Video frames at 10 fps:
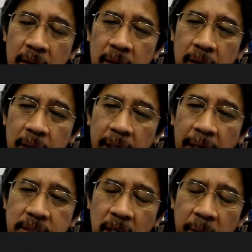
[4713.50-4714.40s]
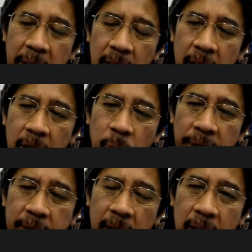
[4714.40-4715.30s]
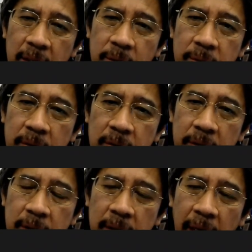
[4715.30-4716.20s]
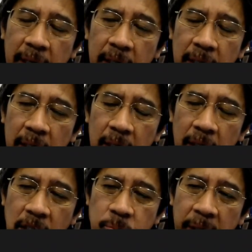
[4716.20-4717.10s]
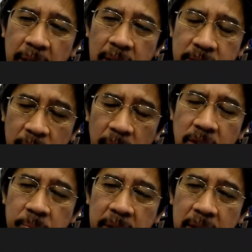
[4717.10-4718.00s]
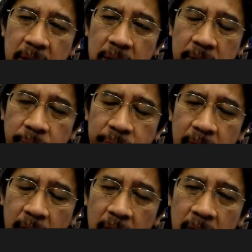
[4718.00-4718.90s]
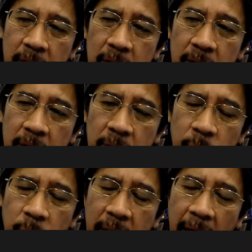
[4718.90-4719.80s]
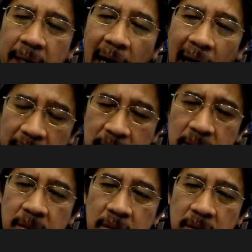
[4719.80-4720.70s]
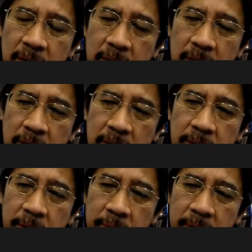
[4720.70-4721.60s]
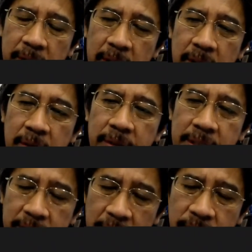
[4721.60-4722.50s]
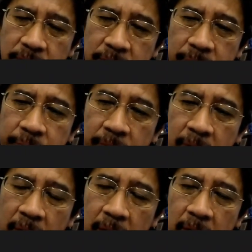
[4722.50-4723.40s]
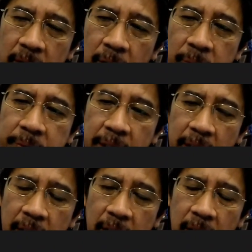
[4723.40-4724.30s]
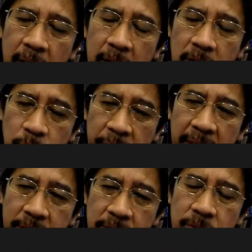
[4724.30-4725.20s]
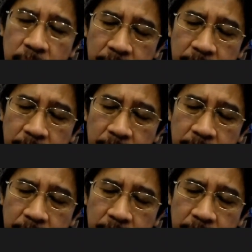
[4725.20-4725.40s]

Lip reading: the examiner with you know, highly experienced and knowledgeable will enhance, you know, the research of the supervisors group.